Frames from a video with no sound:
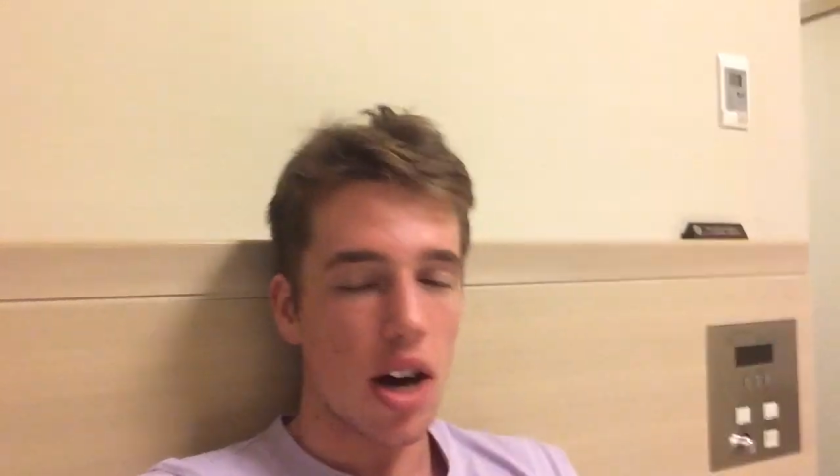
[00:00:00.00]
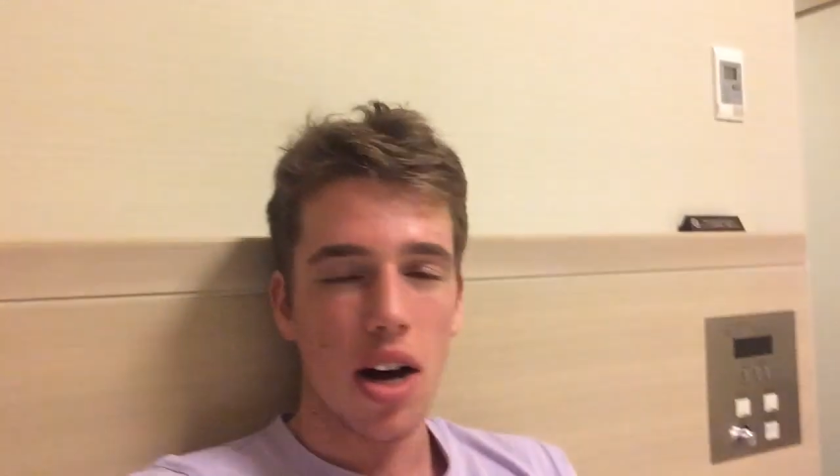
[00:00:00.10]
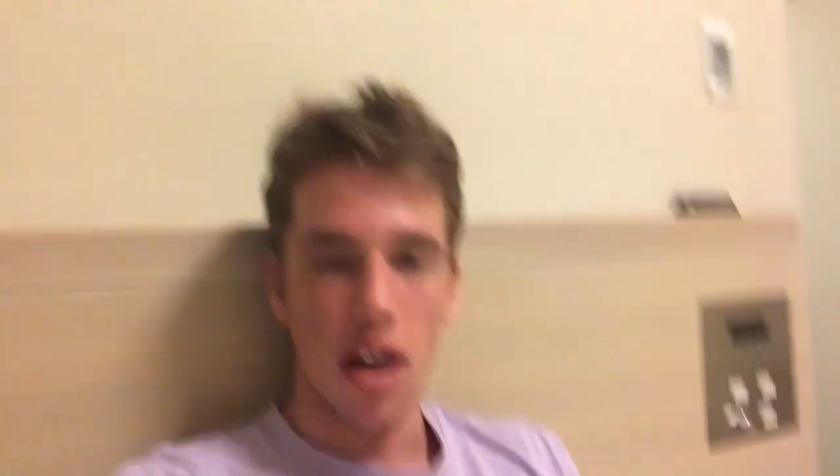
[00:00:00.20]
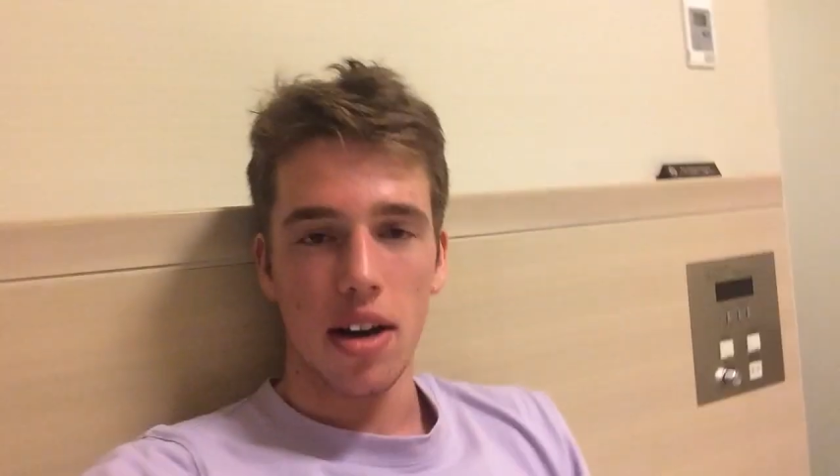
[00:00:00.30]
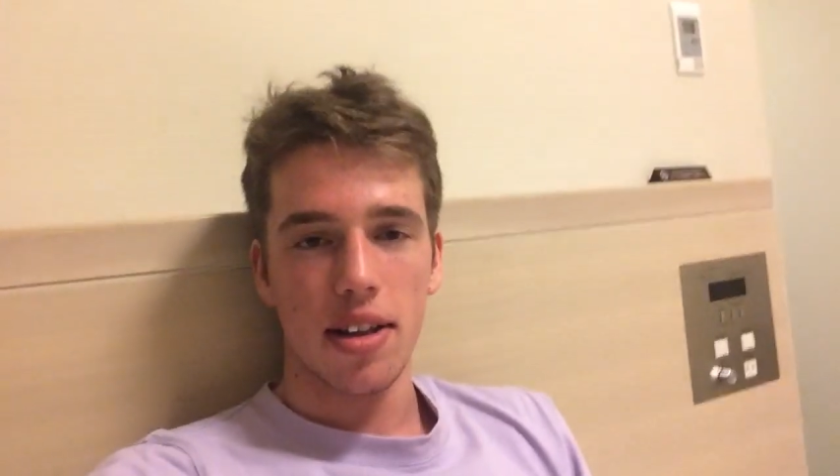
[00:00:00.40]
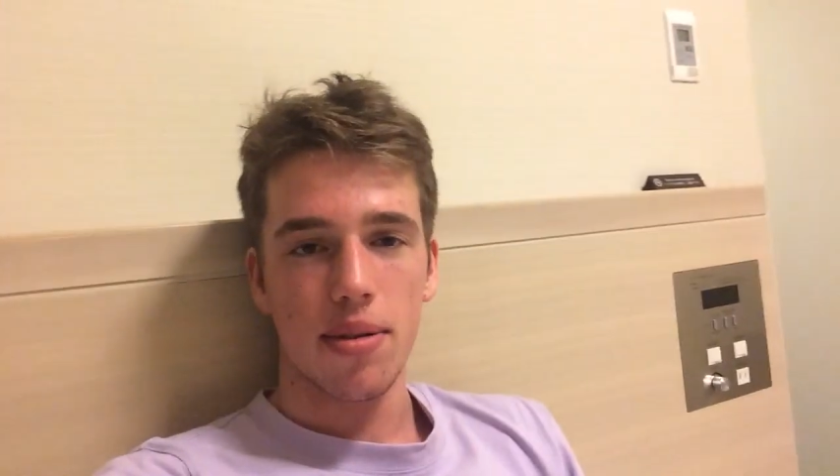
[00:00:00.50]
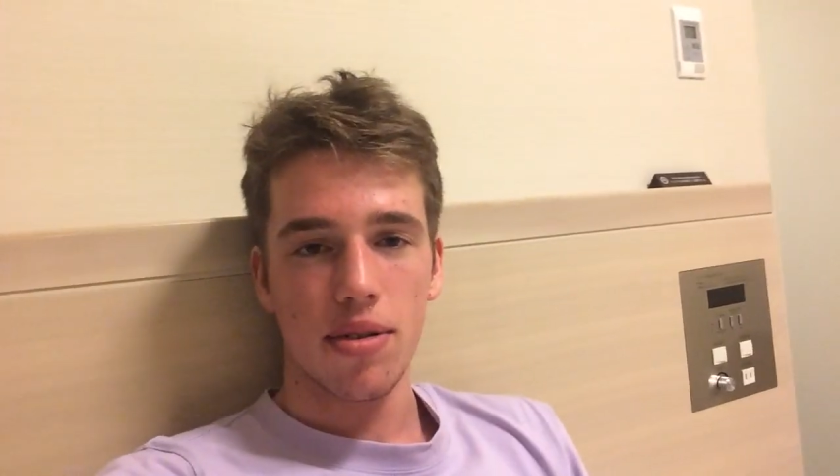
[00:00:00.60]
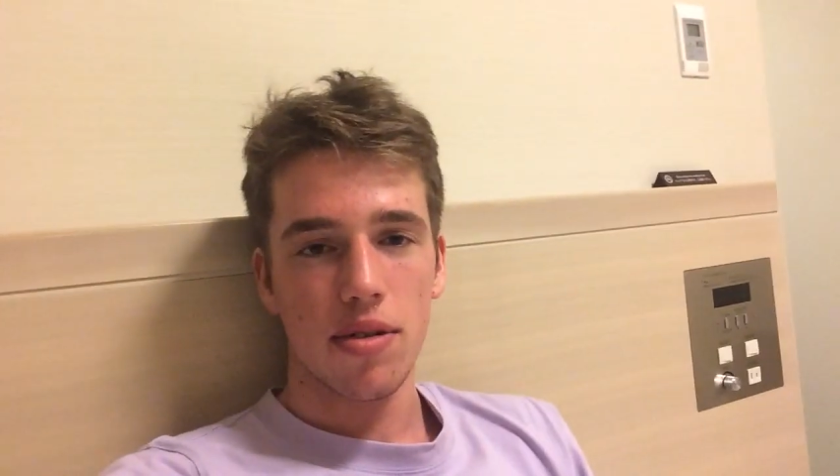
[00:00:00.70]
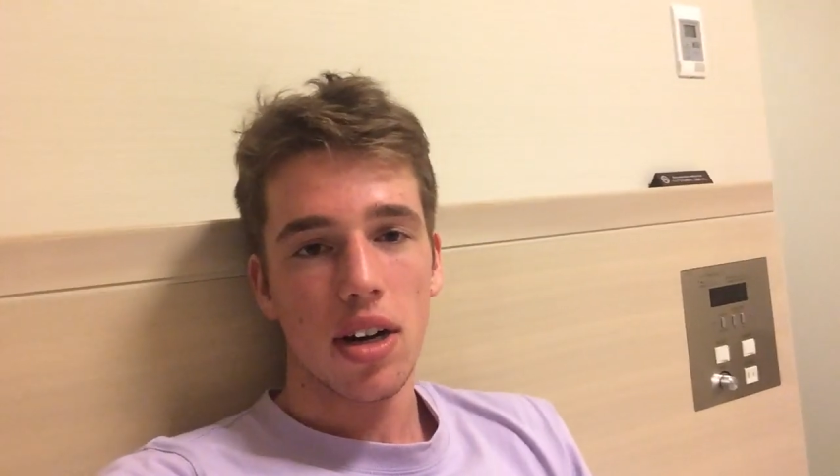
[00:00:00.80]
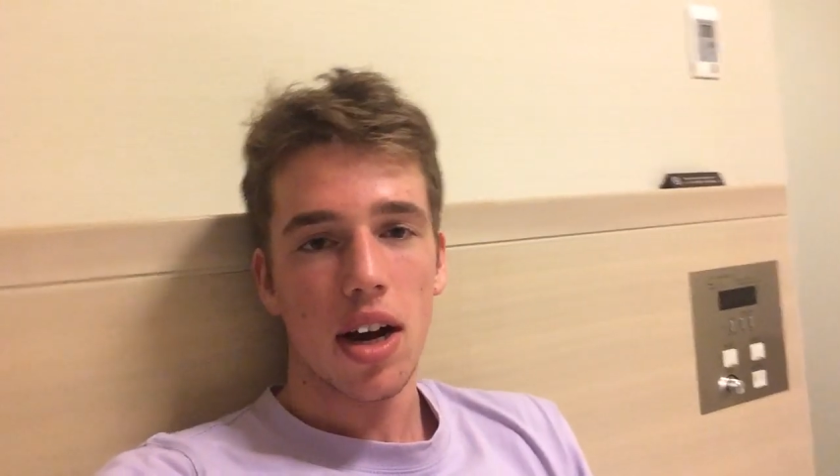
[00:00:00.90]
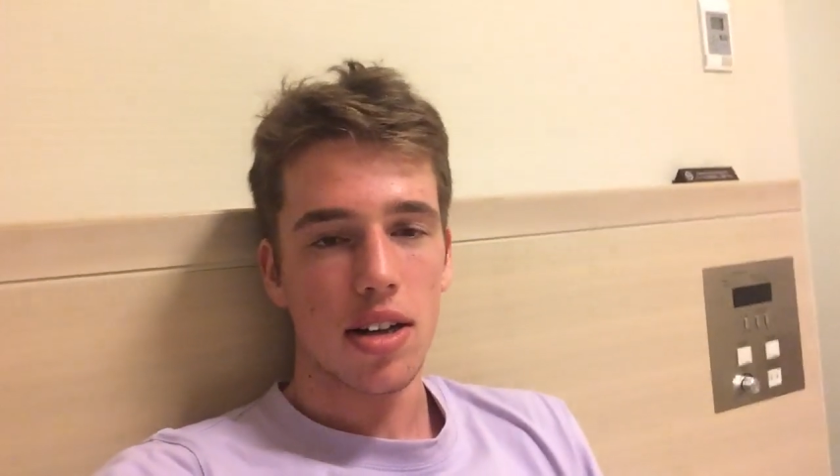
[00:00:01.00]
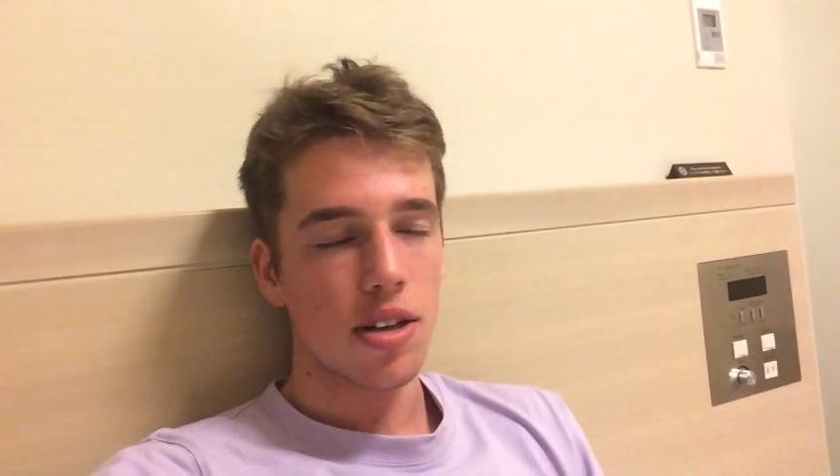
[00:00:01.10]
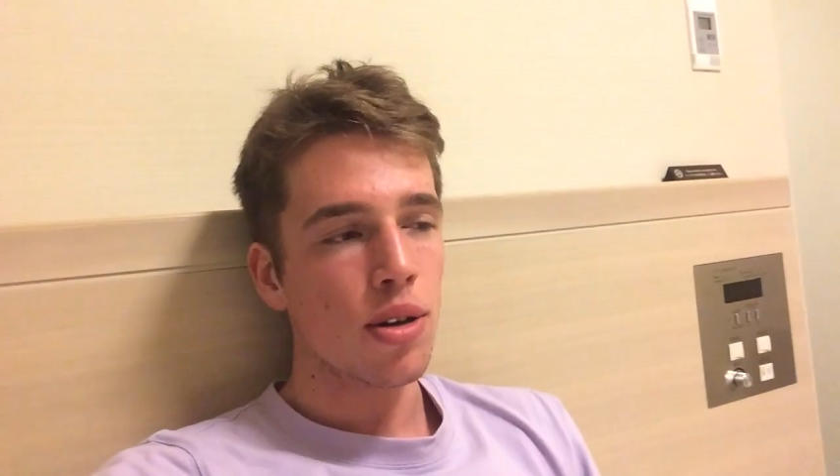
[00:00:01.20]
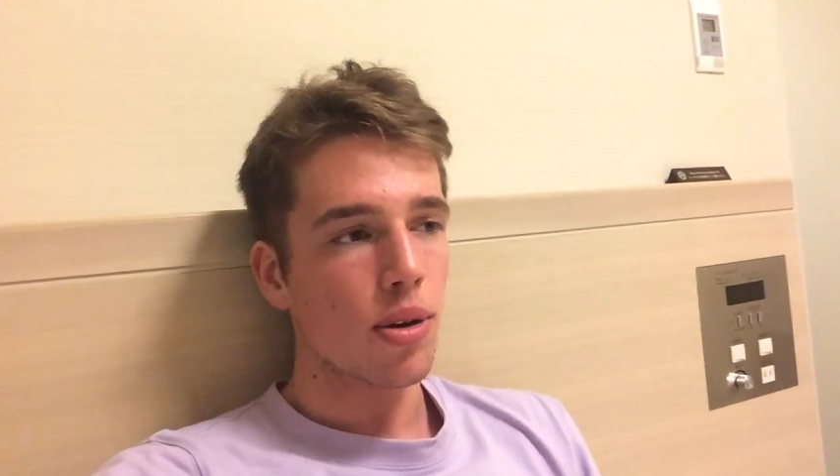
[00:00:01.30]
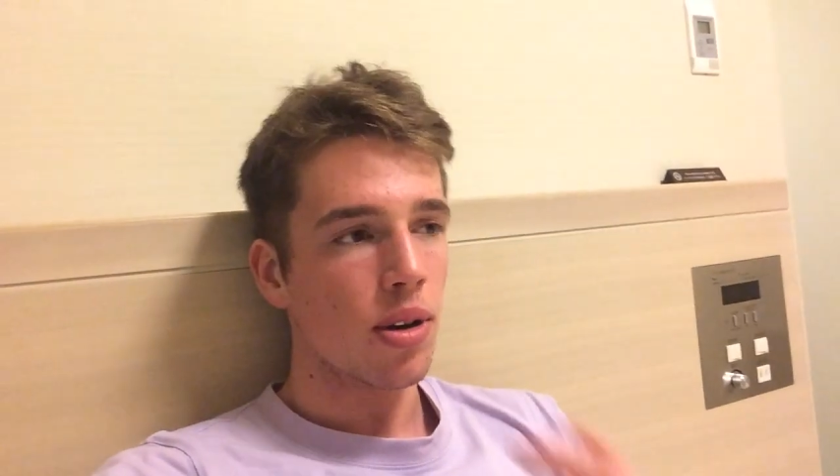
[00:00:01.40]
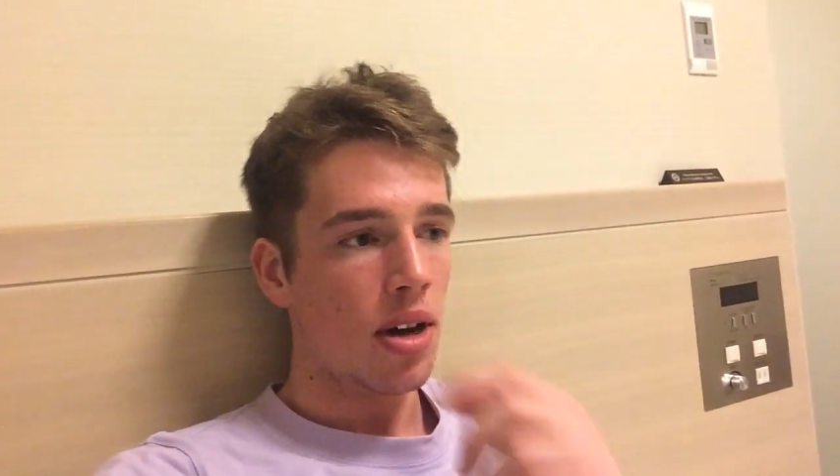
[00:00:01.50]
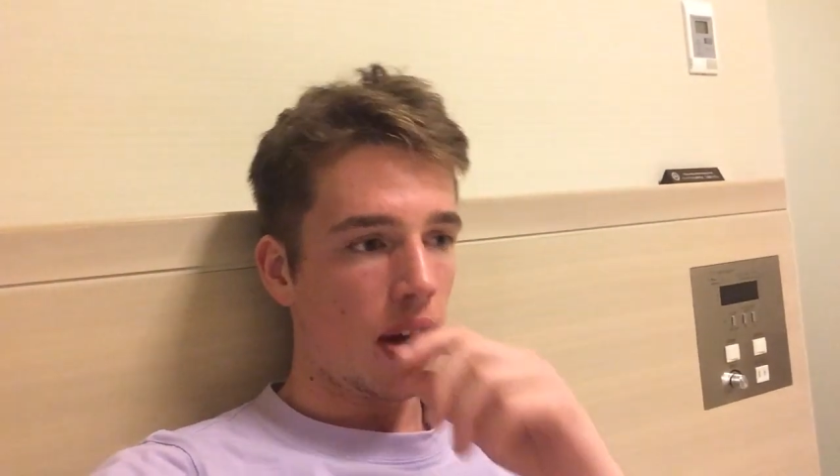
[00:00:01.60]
hard. That was really hard to do.